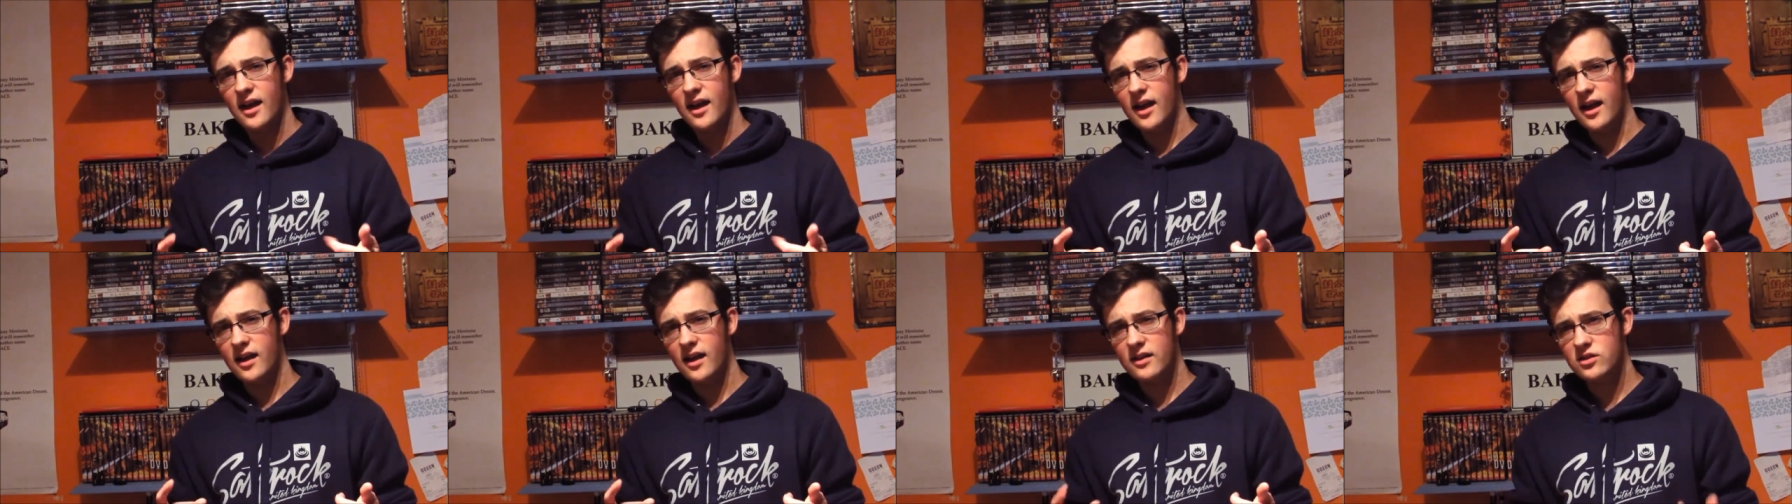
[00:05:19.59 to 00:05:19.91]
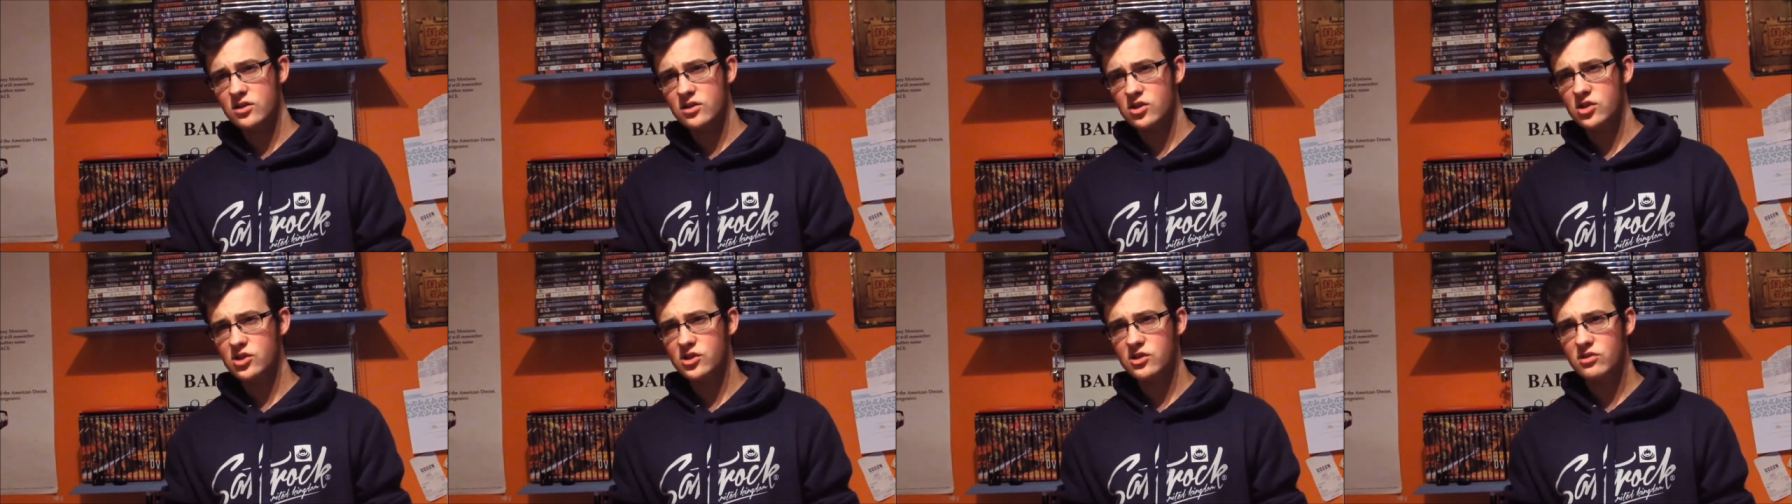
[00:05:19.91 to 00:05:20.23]

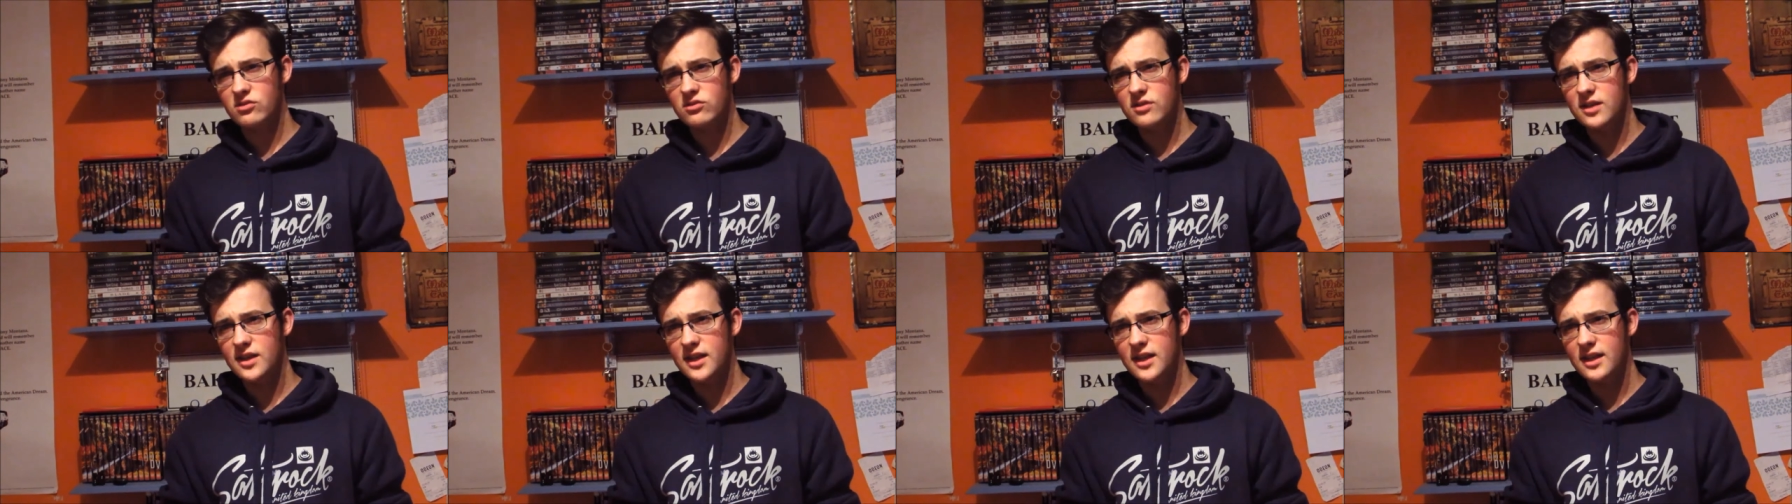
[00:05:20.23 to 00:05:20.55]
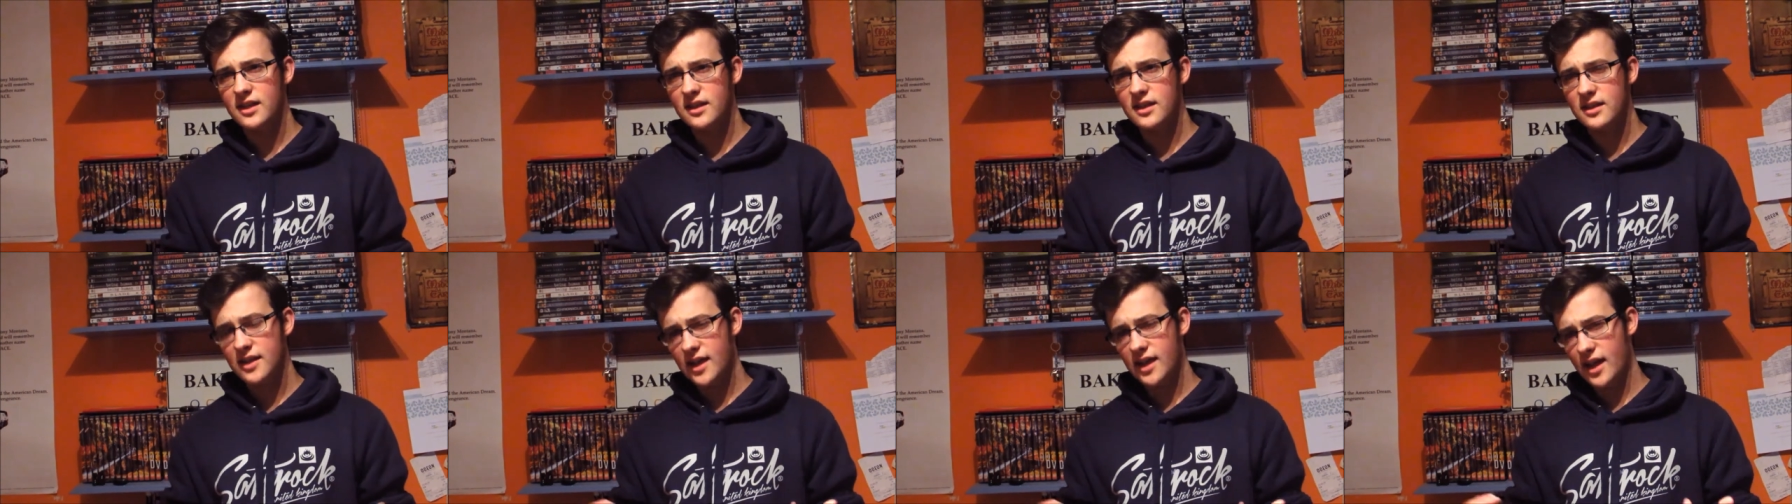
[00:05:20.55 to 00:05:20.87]
And
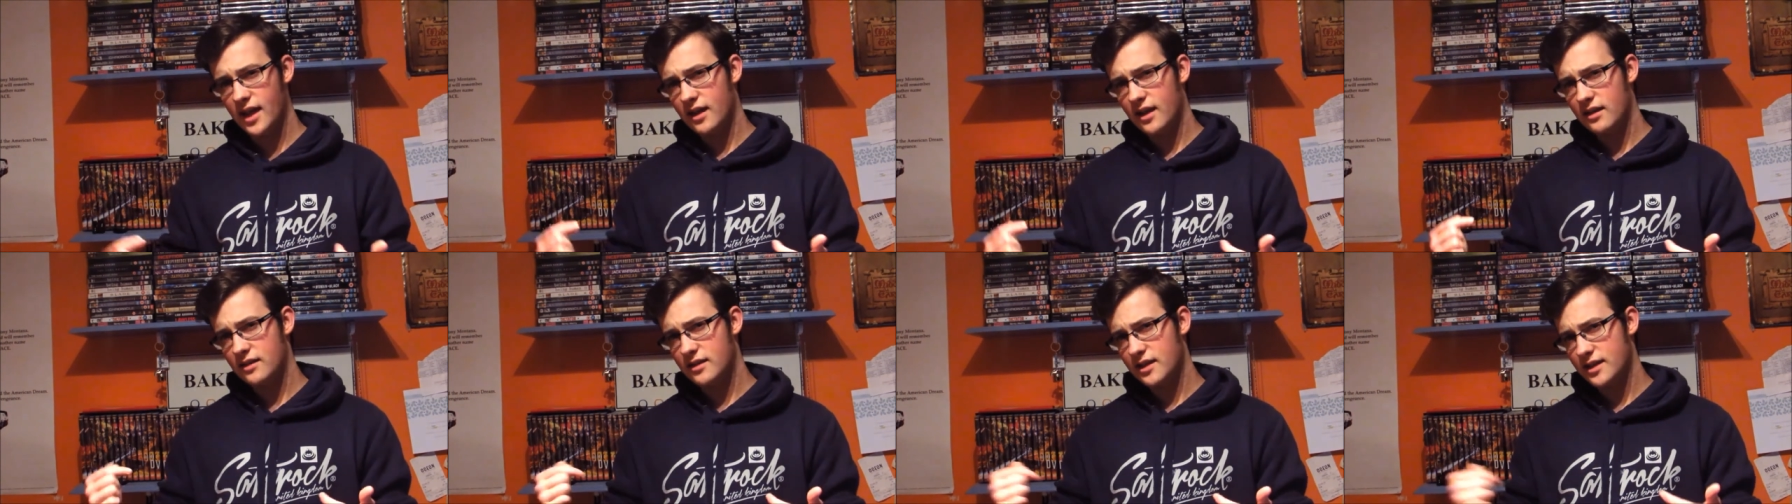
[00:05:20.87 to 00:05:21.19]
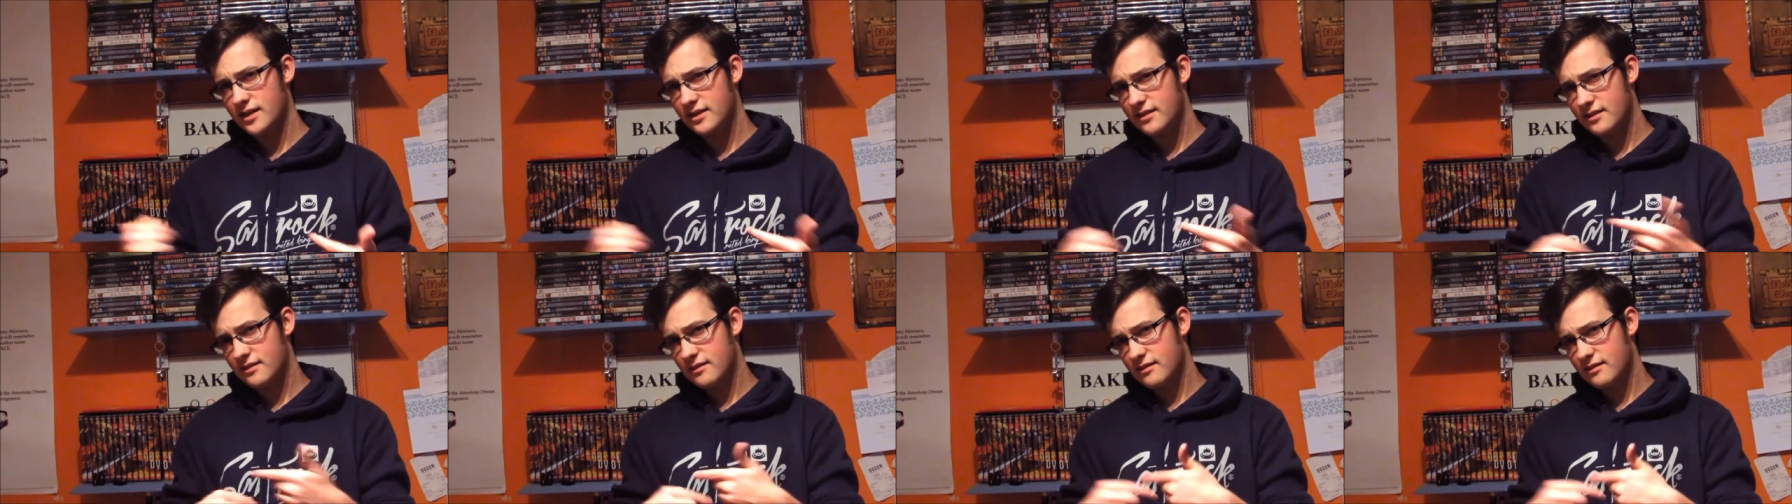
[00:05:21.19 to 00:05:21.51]
surely, yeah,
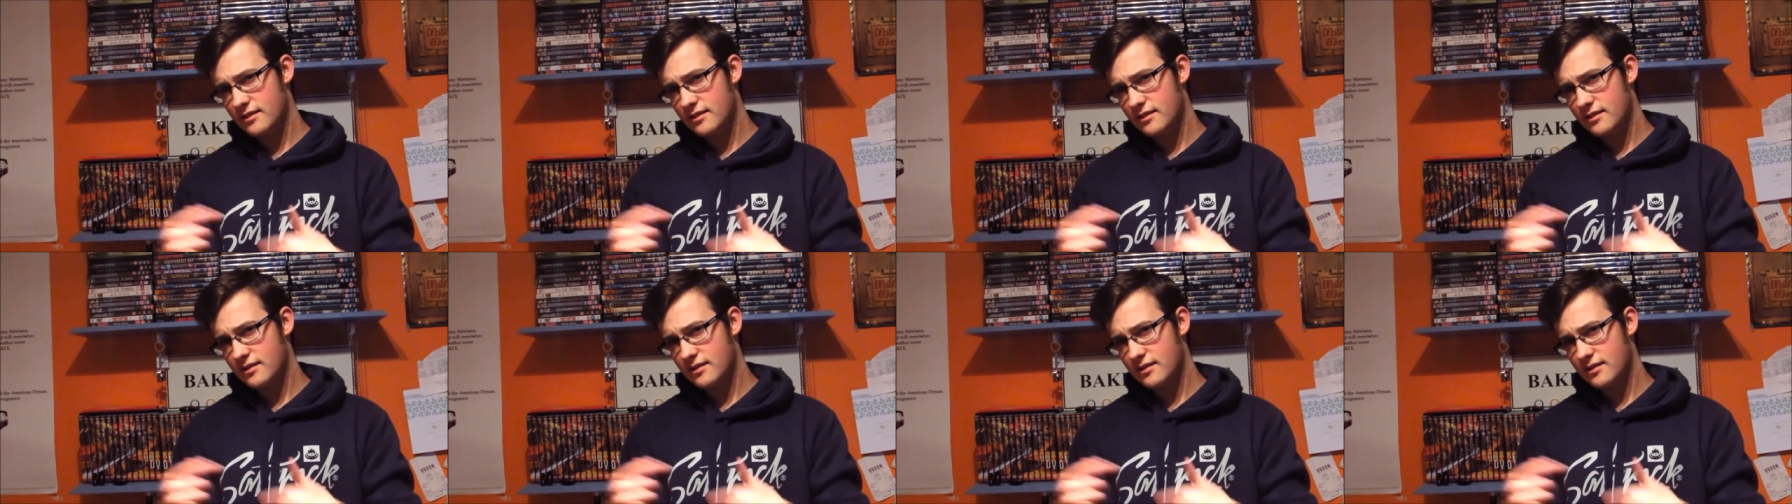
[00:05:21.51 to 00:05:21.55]
they